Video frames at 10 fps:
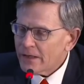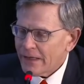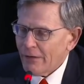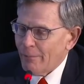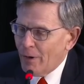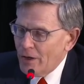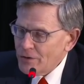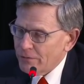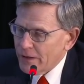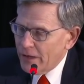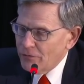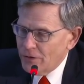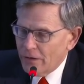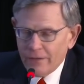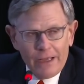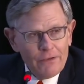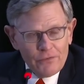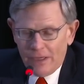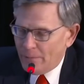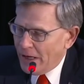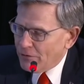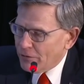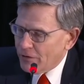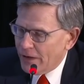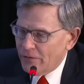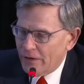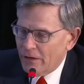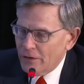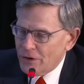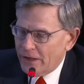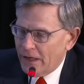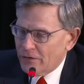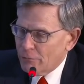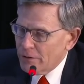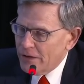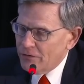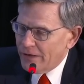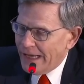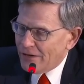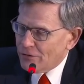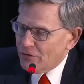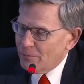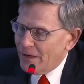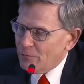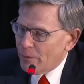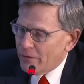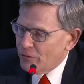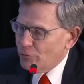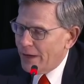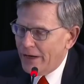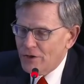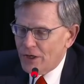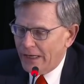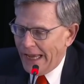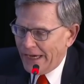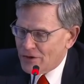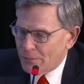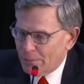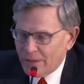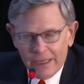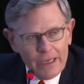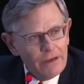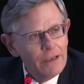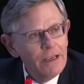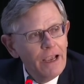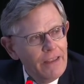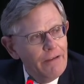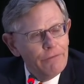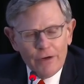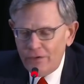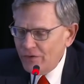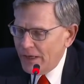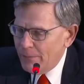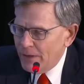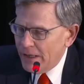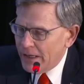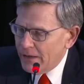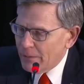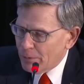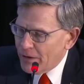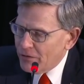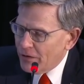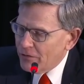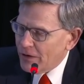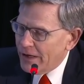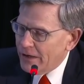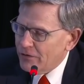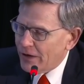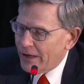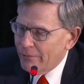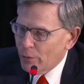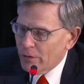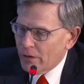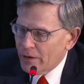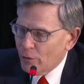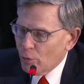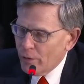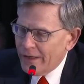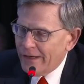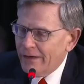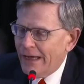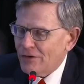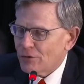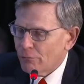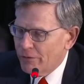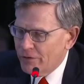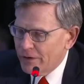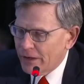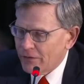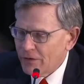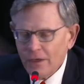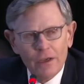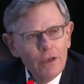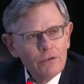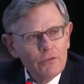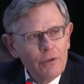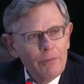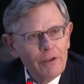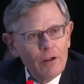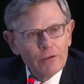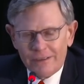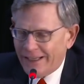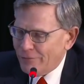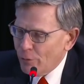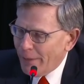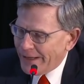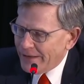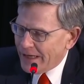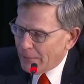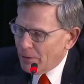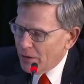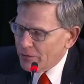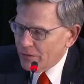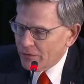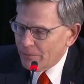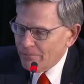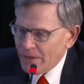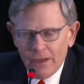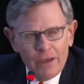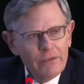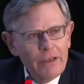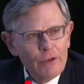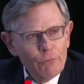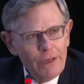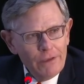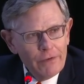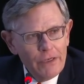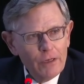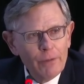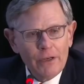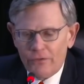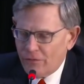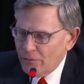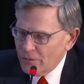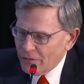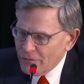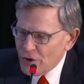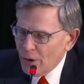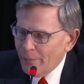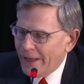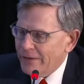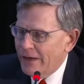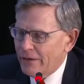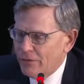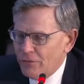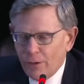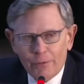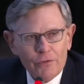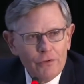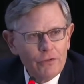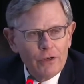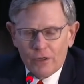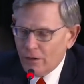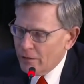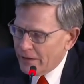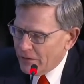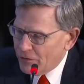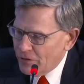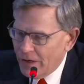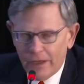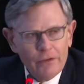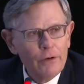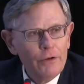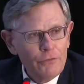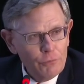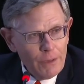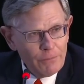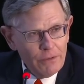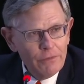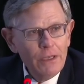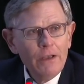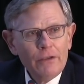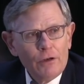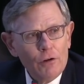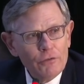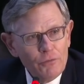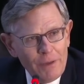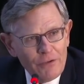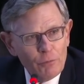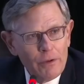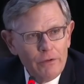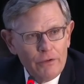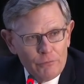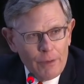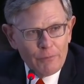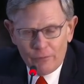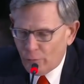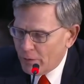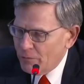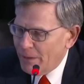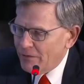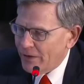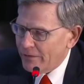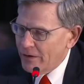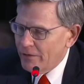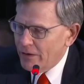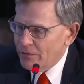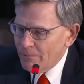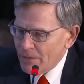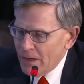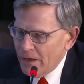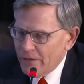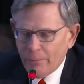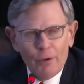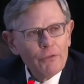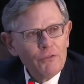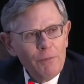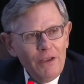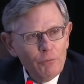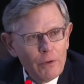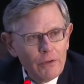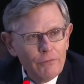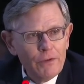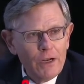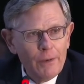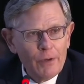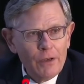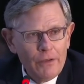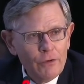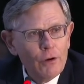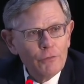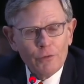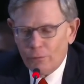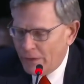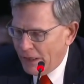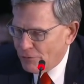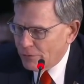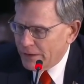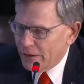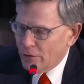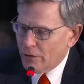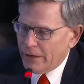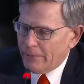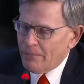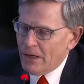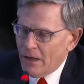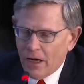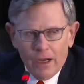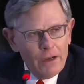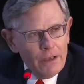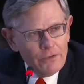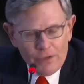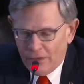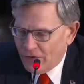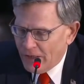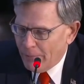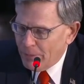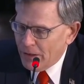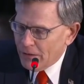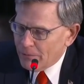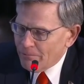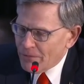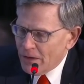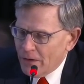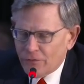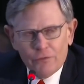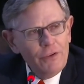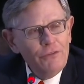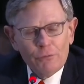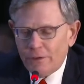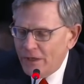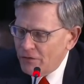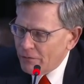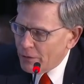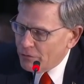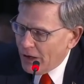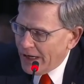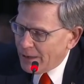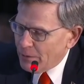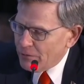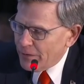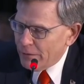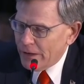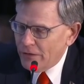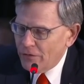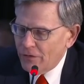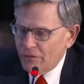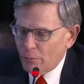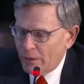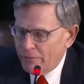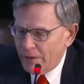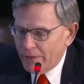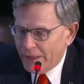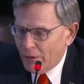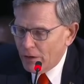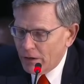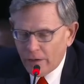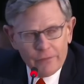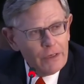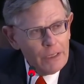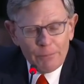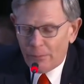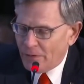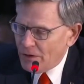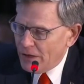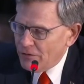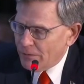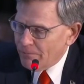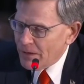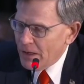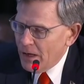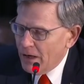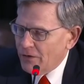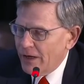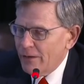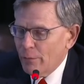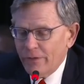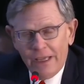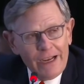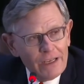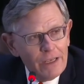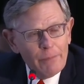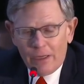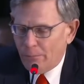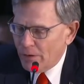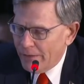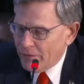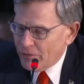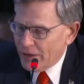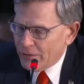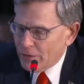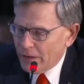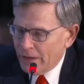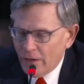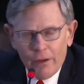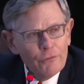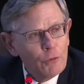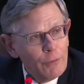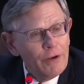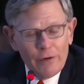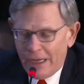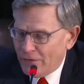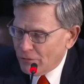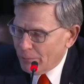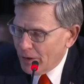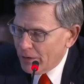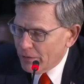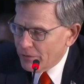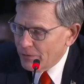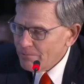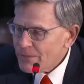Now, in March of last year, that same National Science Technology Council released a National Space Weather Strategy and Action Plan. And that very same day, the President signed an executive order on coordinating national resilience to something called electromagnetic pulses. Now, they're relevant here because the sorts of geomagnetic disturbances that occur in the sun that are disruptive, they're called space weather disruptive to our space activities, they're both a space weather phenomena and they're also naturally occurring as EMPs. So since the release of those documents, federal agencies have worked very, very hard on their implementation, and together with the academic and private sector and also international partners,